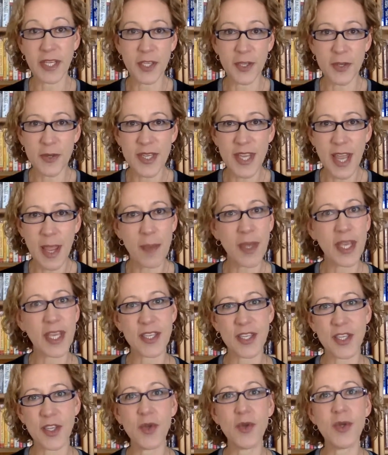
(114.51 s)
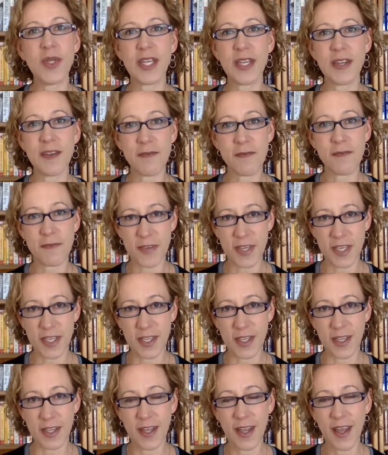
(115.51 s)
Tuesday because you didn't
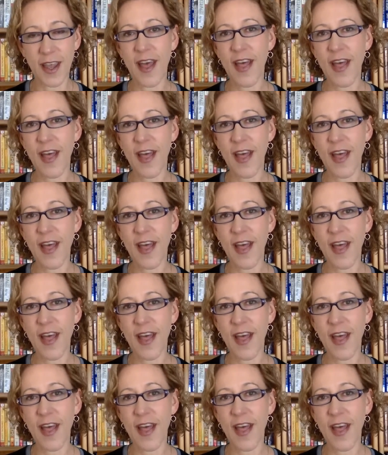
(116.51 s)
fill